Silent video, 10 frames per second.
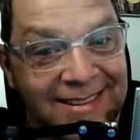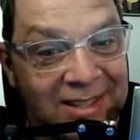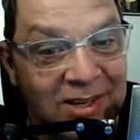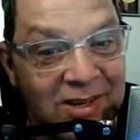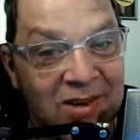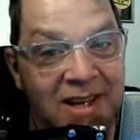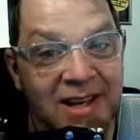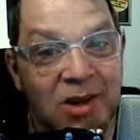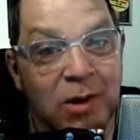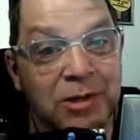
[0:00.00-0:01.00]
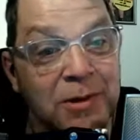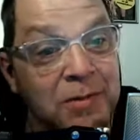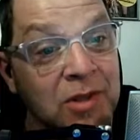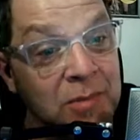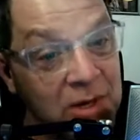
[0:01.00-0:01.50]
So, quick trip
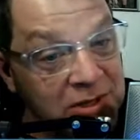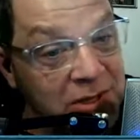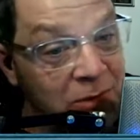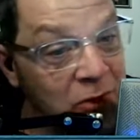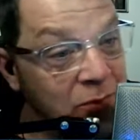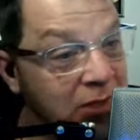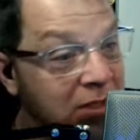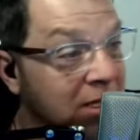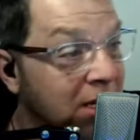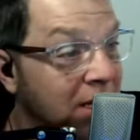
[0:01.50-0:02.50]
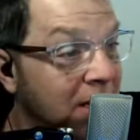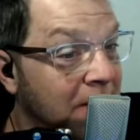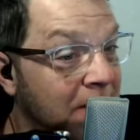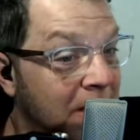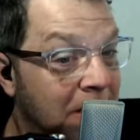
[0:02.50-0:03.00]
to the emergency room, and
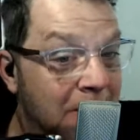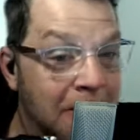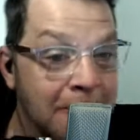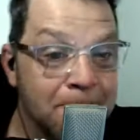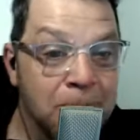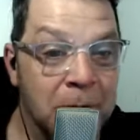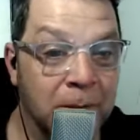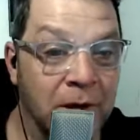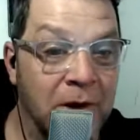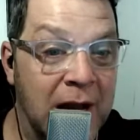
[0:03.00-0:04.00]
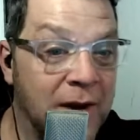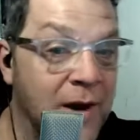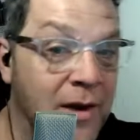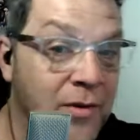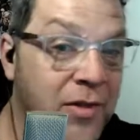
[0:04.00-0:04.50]
the great people at
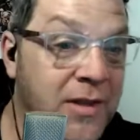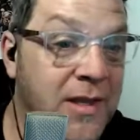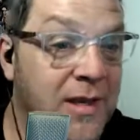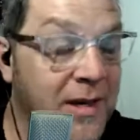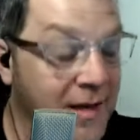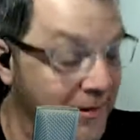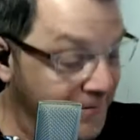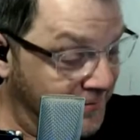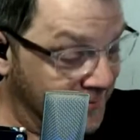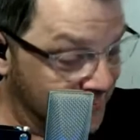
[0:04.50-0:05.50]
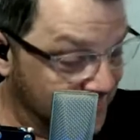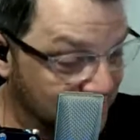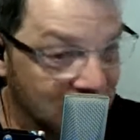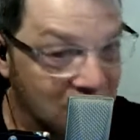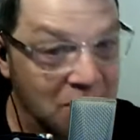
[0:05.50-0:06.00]
Ohio Health at the
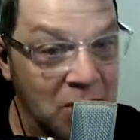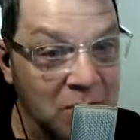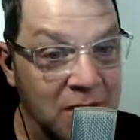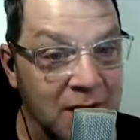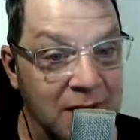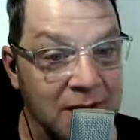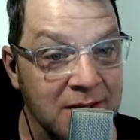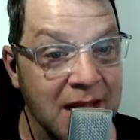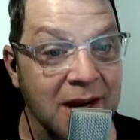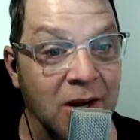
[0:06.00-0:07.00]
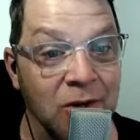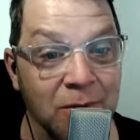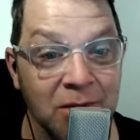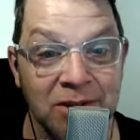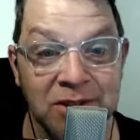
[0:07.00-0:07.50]
Mill Run standalone
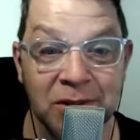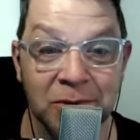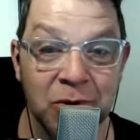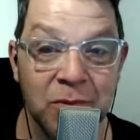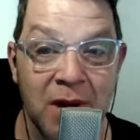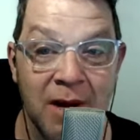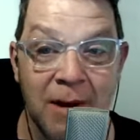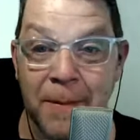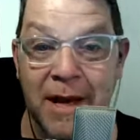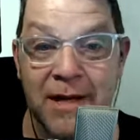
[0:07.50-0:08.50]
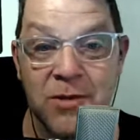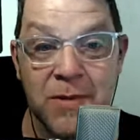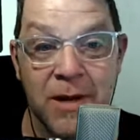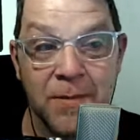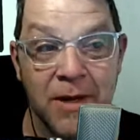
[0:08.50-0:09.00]
emergency room patched
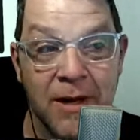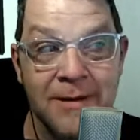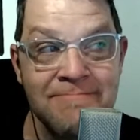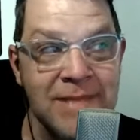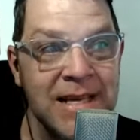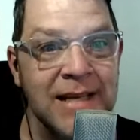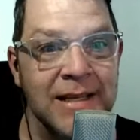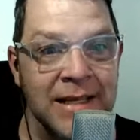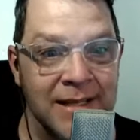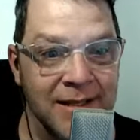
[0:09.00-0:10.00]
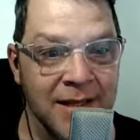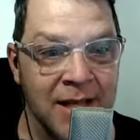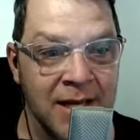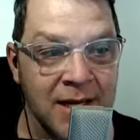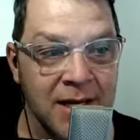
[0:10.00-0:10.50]
me up immediately.
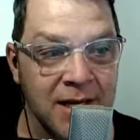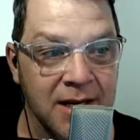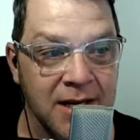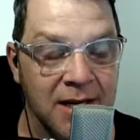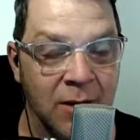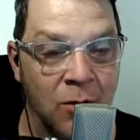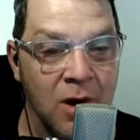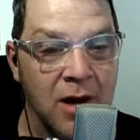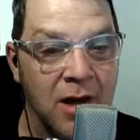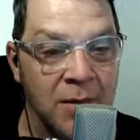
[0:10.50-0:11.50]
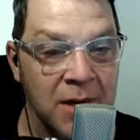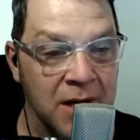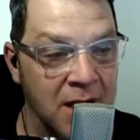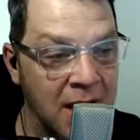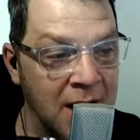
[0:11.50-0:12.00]
Like, I
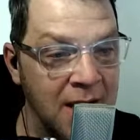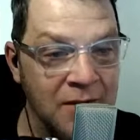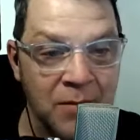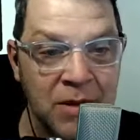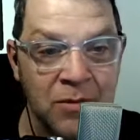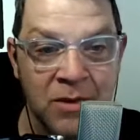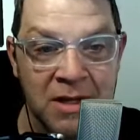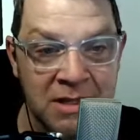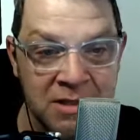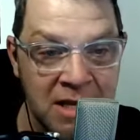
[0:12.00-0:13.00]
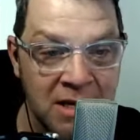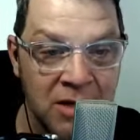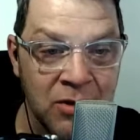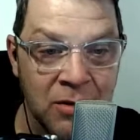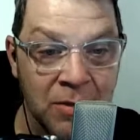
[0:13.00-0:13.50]
mean, I haven't been to one of these
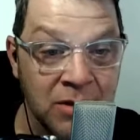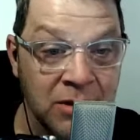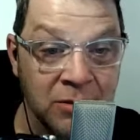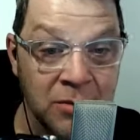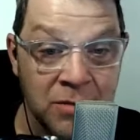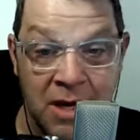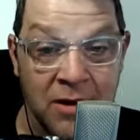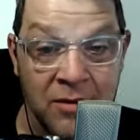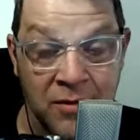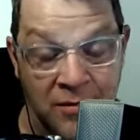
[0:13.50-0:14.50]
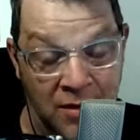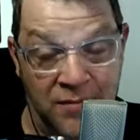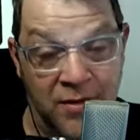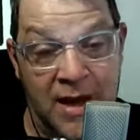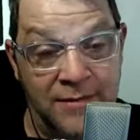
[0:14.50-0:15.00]
standalone emergency rooms, and I don't know
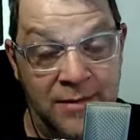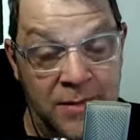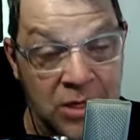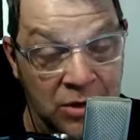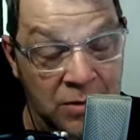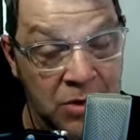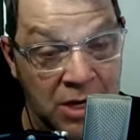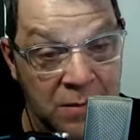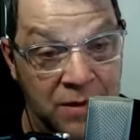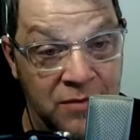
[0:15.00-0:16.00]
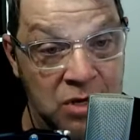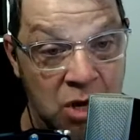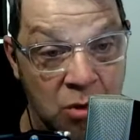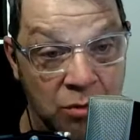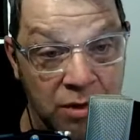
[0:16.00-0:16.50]
if you have them in your community, but if you
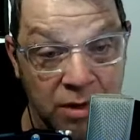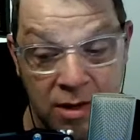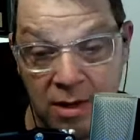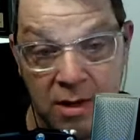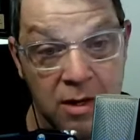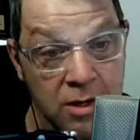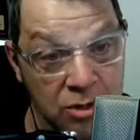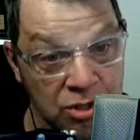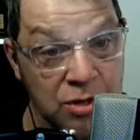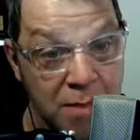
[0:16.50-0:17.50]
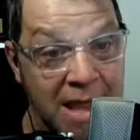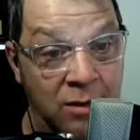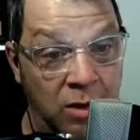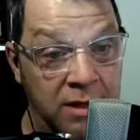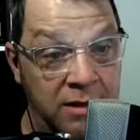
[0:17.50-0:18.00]
don't, you should
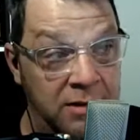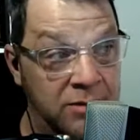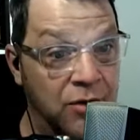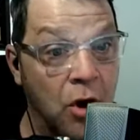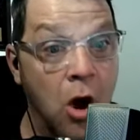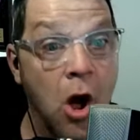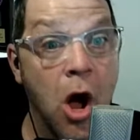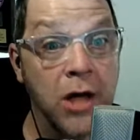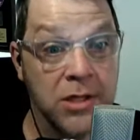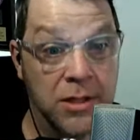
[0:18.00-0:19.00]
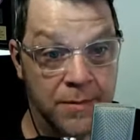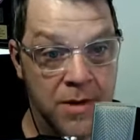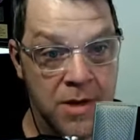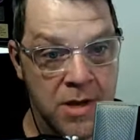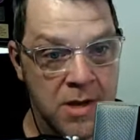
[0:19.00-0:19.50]
demand one because they're
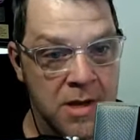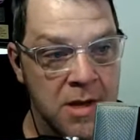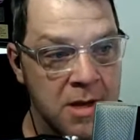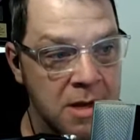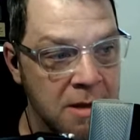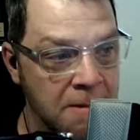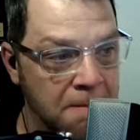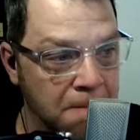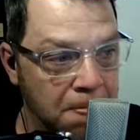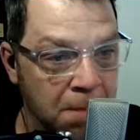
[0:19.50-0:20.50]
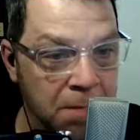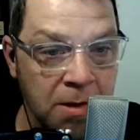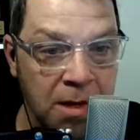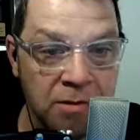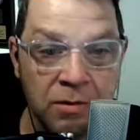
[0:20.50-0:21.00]
awesome. I
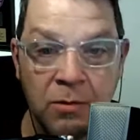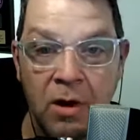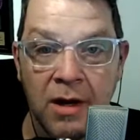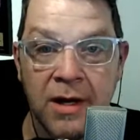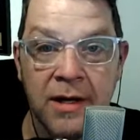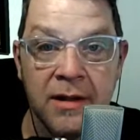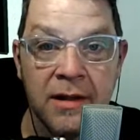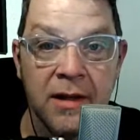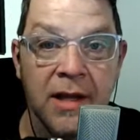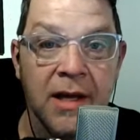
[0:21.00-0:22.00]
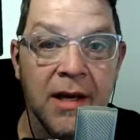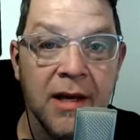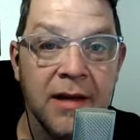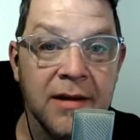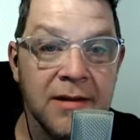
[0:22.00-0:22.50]
mean, as we walk in,
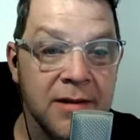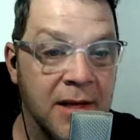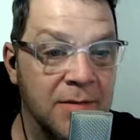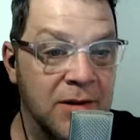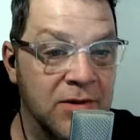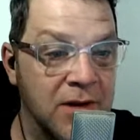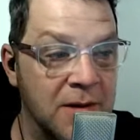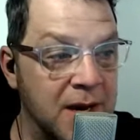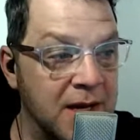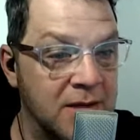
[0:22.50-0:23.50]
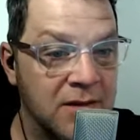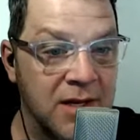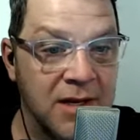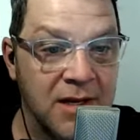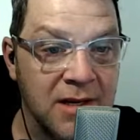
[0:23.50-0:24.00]
they take me straight back to
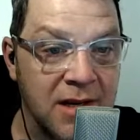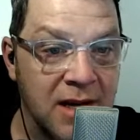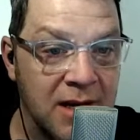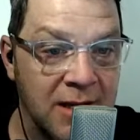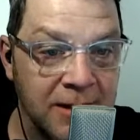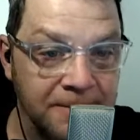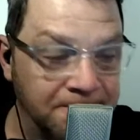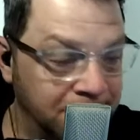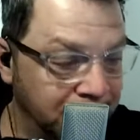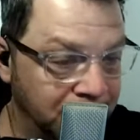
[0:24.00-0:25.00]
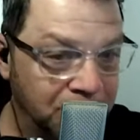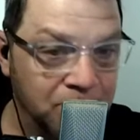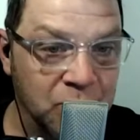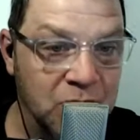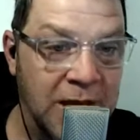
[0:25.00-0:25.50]
the
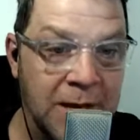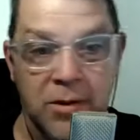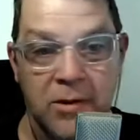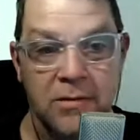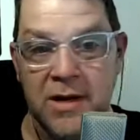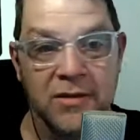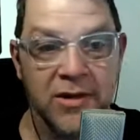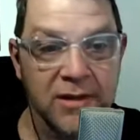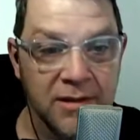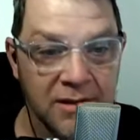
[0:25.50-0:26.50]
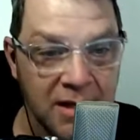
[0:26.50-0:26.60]
table, whatever.